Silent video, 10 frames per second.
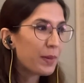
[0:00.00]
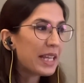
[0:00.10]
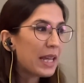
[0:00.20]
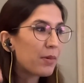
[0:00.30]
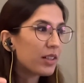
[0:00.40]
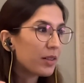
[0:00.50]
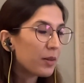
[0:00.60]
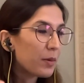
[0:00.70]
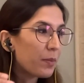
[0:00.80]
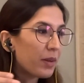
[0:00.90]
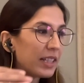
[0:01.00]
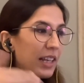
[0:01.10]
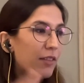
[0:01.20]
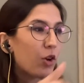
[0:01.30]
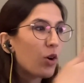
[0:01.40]
being able to
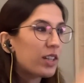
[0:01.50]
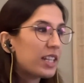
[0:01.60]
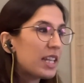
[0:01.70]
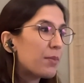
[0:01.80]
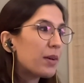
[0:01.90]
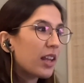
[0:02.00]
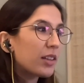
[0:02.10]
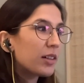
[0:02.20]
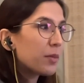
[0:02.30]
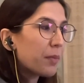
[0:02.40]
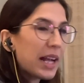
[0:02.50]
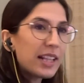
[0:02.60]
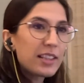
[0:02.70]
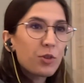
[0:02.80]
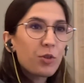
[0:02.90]
give your team another
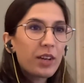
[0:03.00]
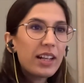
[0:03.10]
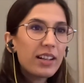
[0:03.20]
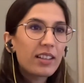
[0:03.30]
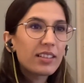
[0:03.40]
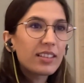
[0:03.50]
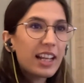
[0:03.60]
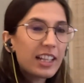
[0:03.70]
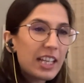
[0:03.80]
milestone, right? Another, like,